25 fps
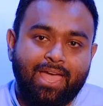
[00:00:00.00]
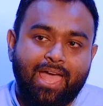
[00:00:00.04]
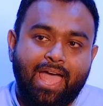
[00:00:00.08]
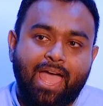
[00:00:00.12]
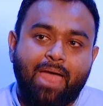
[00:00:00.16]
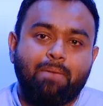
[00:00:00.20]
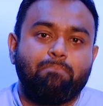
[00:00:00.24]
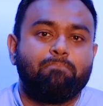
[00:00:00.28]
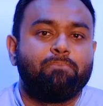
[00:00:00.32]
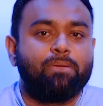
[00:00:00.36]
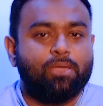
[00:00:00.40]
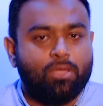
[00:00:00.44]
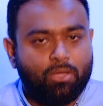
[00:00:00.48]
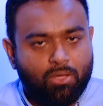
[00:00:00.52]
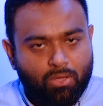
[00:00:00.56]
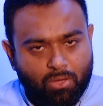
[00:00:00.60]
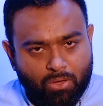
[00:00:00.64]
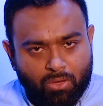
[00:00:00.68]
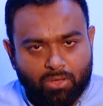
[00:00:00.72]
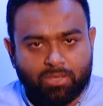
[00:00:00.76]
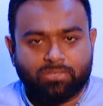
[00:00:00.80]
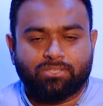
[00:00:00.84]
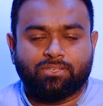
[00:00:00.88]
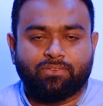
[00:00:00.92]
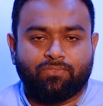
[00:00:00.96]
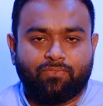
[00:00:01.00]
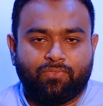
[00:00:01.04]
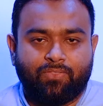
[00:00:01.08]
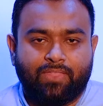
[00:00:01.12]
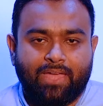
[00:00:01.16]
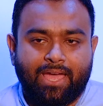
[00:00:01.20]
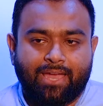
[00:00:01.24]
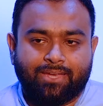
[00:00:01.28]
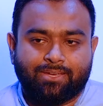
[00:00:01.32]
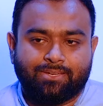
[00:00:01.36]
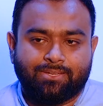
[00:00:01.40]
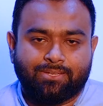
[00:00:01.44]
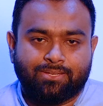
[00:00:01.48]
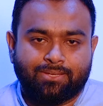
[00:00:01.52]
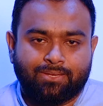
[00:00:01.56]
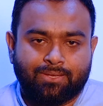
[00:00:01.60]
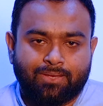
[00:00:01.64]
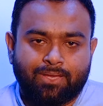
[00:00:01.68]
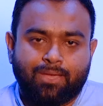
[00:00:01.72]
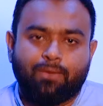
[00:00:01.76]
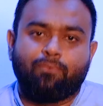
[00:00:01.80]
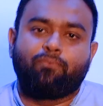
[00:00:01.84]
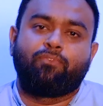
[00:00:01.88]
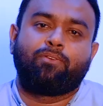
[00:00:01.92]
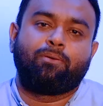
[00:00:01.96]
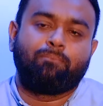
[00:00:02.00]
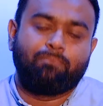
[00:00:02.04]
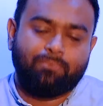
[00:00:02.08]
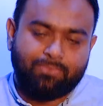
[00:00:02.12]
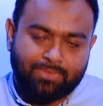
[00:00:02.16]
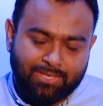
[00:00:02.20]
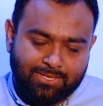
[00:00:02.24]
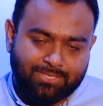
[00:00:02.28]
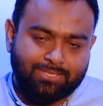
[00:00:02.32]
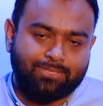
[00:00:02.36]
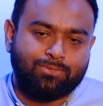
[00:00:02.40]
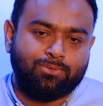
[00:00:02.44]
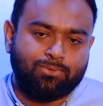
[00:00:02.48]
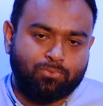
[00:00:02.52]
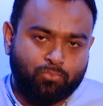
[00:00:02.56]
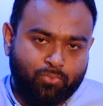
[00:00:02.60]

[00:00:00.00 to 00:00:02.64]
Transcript: And because of that, from this,